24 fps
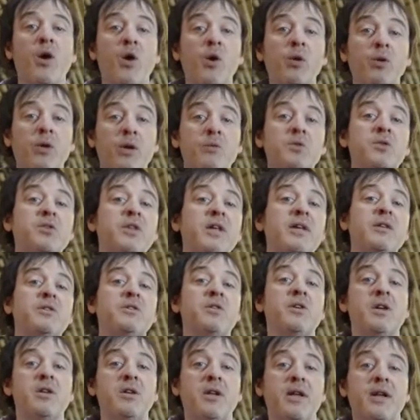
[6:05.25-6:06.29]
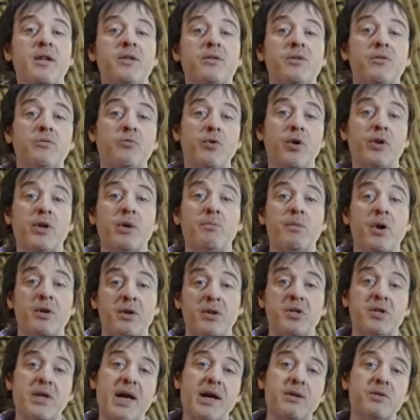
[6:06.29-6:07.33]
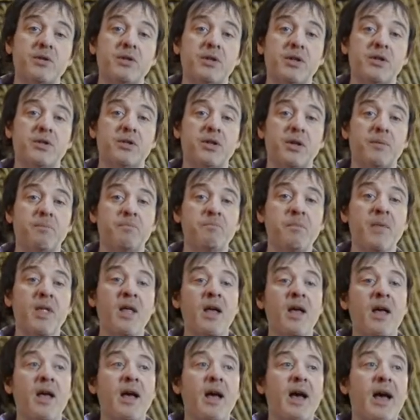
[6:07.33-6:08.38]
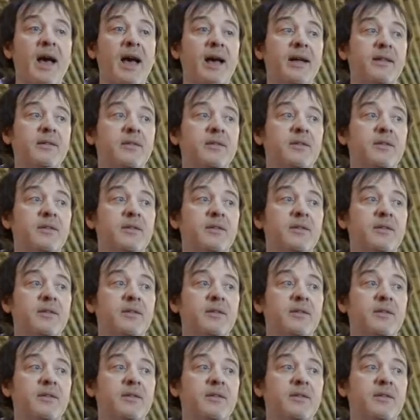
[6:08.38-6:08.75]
all those things that you need to run a modern sound system. And